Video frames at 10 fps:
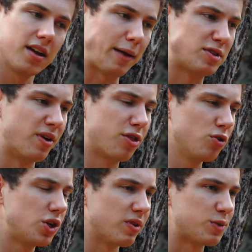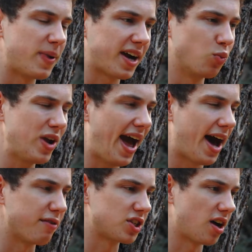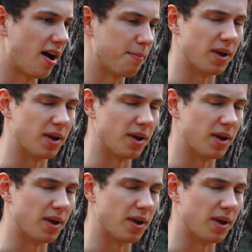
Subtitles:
Captain, with all due respect, we are out of time.